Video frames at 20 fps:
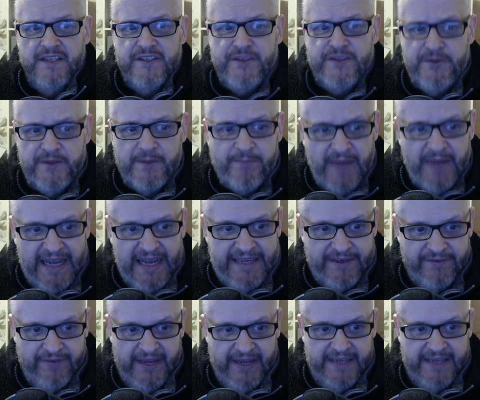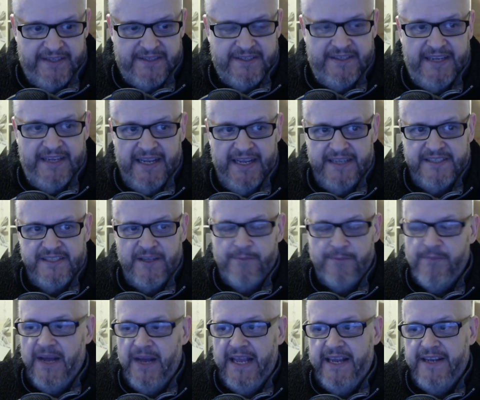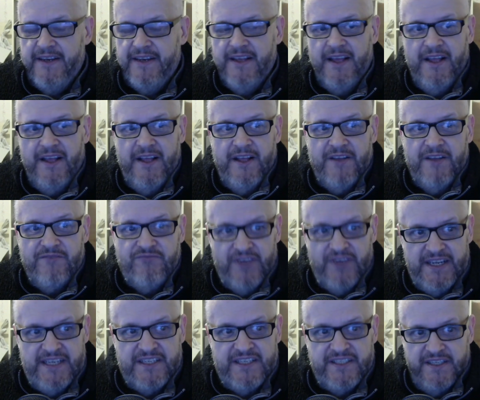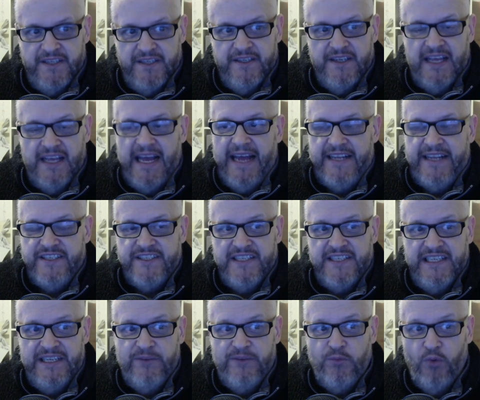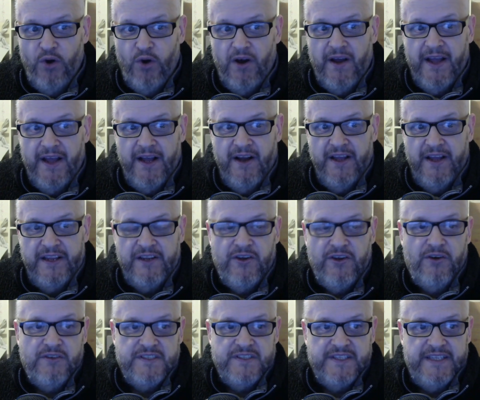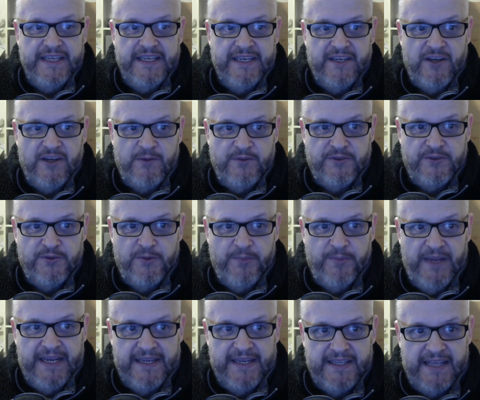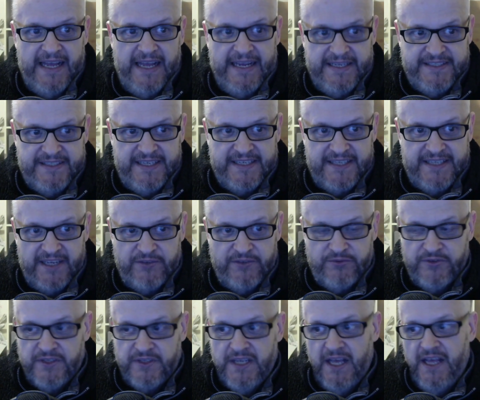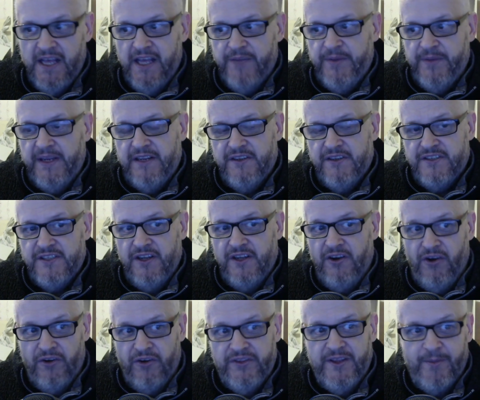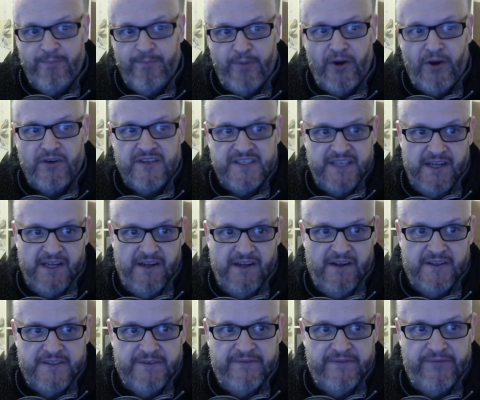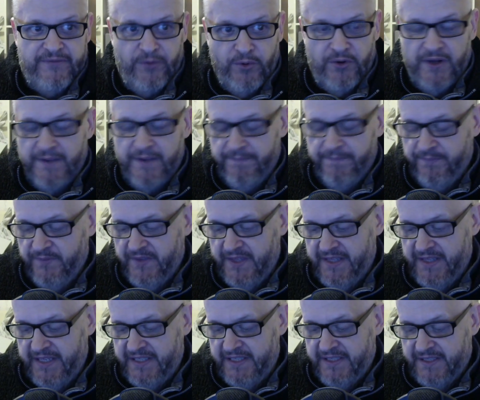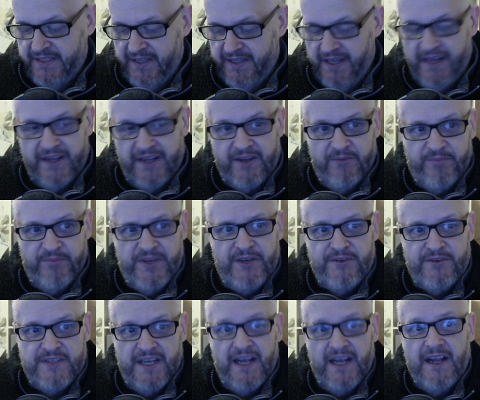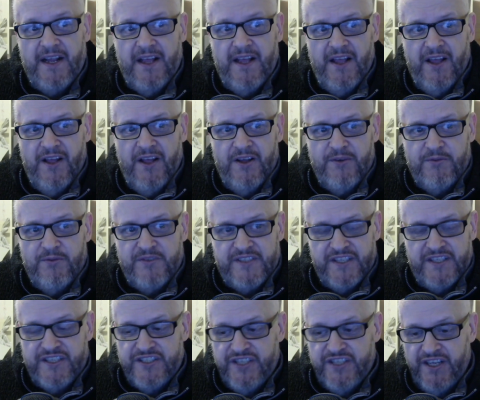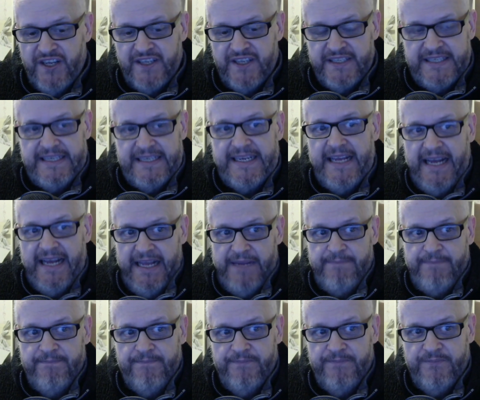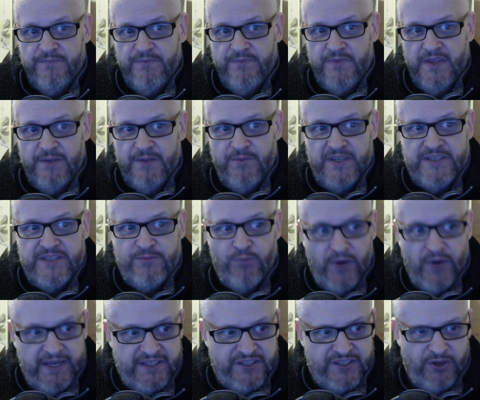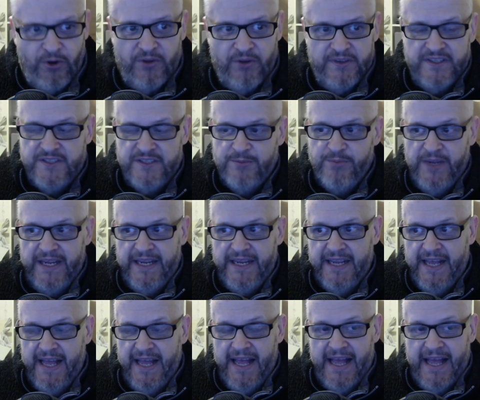to the main event. Yes, the main reason actually why I got the Commodore Amiga A600, because on the box art for this computer was a certain game which went on to be